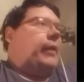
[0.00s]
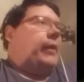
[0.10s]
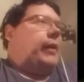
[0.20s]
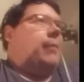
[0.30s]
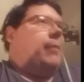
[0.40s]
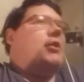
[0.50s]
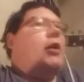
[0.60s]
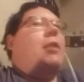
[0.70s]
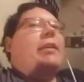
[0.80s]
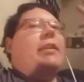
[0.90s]
Can we still
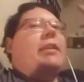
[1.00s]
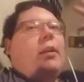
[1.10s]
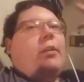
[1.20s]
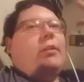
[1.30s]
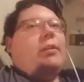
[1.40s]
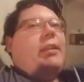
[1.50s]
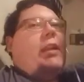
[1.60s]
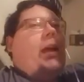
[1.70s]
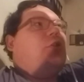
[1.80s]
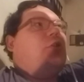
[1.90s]
go to McDonald's? Is
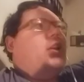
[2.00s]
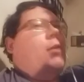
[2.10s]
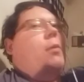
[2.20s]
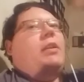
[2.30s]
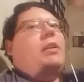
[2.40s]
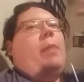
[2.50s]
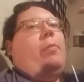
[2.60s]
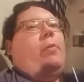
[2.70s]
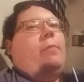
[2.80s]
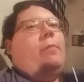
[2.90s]
that option still on the
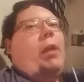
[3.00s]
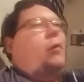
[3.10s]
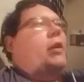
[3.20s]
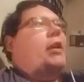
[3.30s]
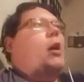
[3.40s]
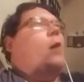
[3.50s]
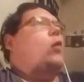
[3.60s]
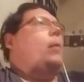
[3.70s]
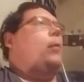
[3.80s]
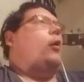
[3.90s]
table? I could really go
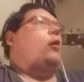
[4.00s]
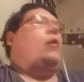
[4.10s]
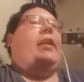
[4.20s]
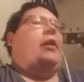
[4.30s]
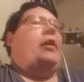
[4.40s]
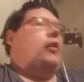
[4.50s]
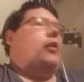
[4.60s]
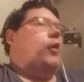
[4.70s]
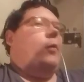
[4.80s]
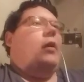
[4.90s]
for a burger right now, you
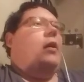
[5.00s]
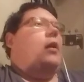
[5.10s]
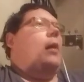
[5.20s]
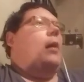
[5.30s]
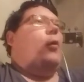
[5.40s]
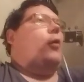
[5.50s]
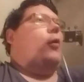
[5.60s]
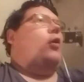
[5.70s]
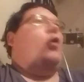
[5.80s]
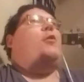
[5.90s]
know?
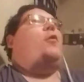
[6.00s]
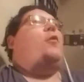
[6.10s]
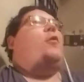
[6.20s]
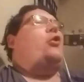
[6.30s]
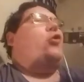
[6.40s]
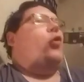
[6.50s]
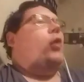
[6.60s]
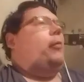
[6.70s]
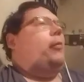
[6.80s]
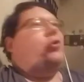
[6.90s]
Burger, large fry,
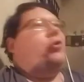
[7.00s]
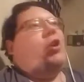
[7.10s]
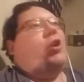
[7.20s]
chocolate milkshake.